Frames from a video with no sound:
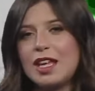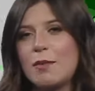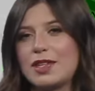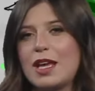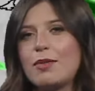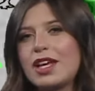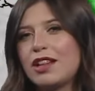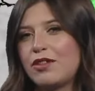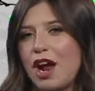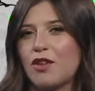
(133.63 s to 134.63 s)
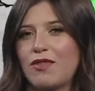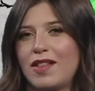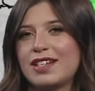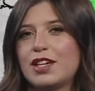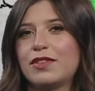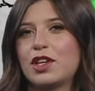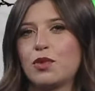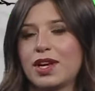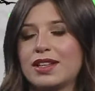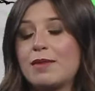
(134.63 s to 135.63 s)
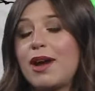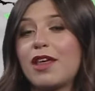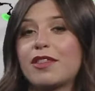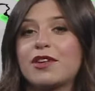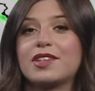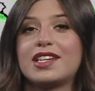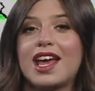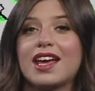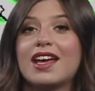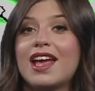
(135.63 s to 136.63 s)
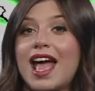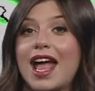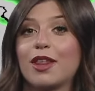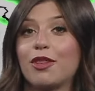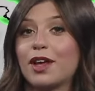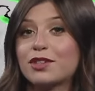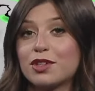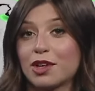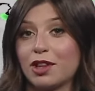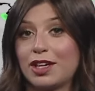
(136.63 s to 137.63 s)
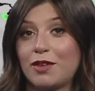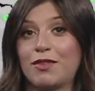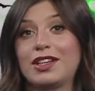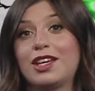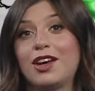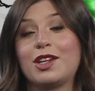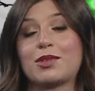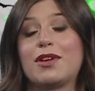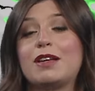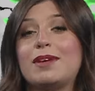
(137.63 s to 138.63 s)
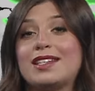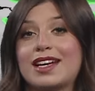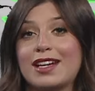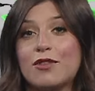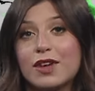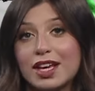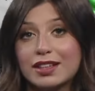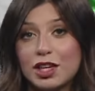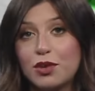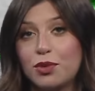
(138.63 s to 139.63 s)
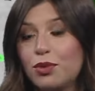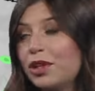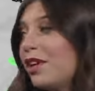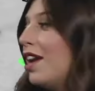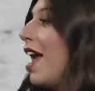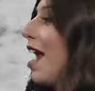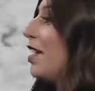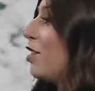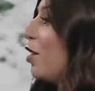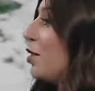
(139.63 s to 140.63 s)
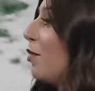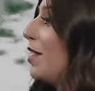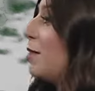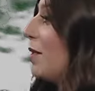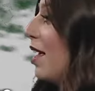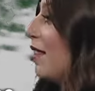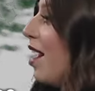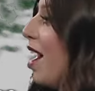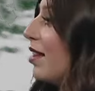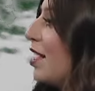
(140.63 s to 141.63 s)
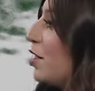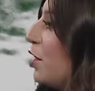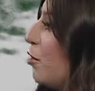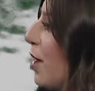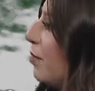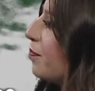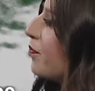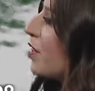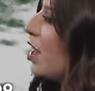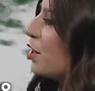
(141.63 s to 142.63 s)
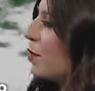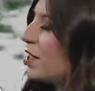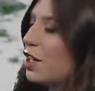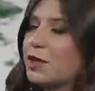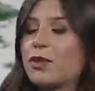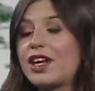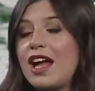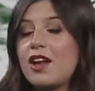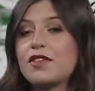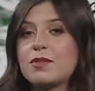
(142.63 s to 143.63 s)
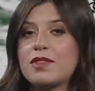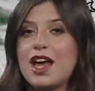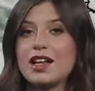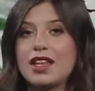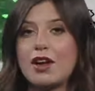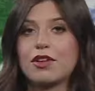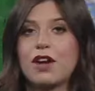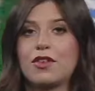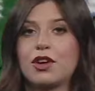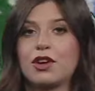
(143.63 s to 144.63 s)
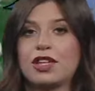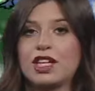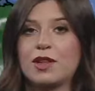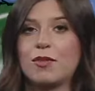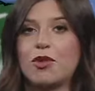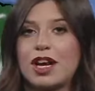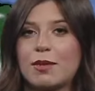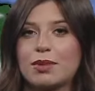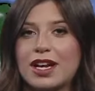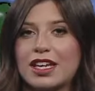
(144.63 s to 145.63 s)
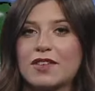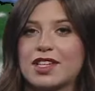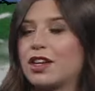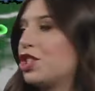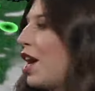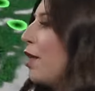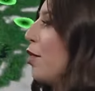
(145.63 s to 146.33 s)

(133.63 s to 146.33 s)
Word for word: But then we clear out relatively quickly by Thursday, and things are looking really good. It's going to be significantly cooler, and it's also going to be a lot less humid. So we start to break out of some of that cloud cover early in the morning, plenty of sunshine